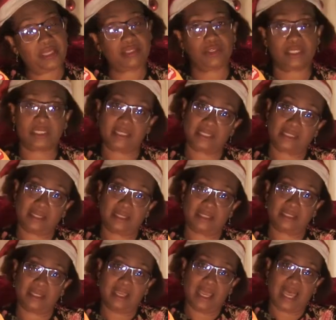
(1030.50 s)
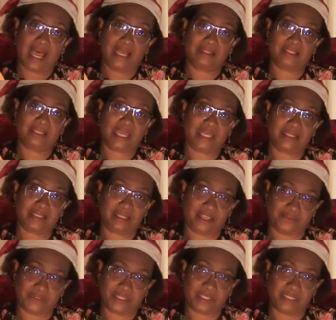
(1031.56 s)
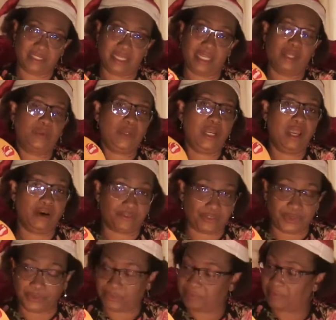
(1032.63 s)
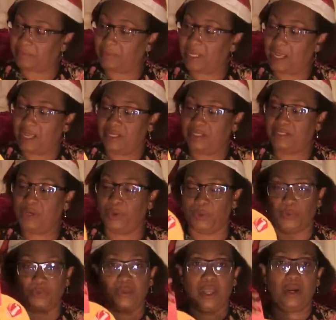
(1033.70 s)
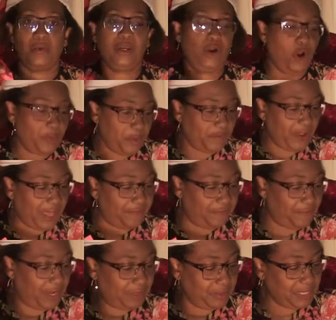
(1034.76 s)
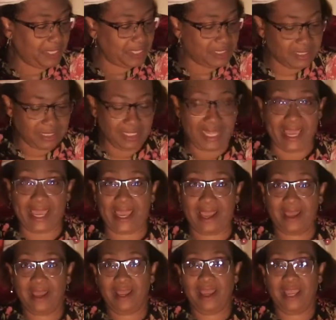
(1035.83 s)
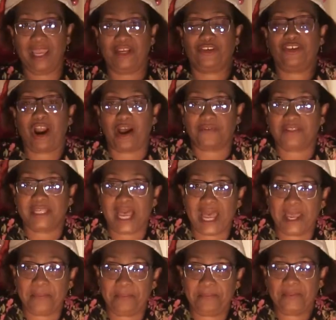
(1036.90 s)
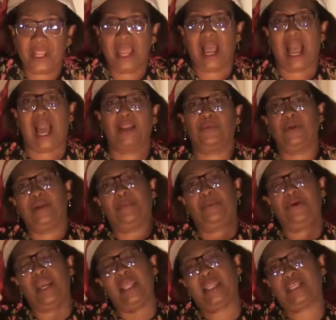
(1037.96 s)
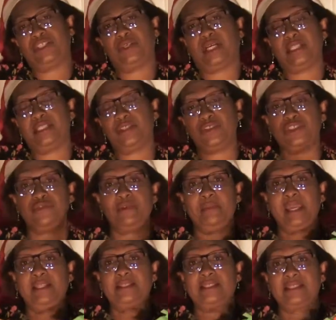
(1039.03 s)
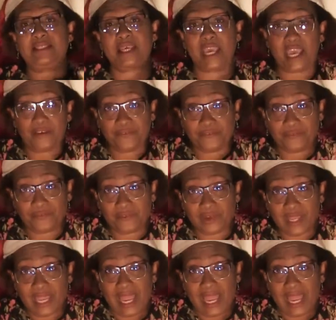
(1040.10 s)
brothers or sisters as a nice gift to say that we love you. So we hope you've had fun with us today in craft time, and we pray that you continue to remain safe,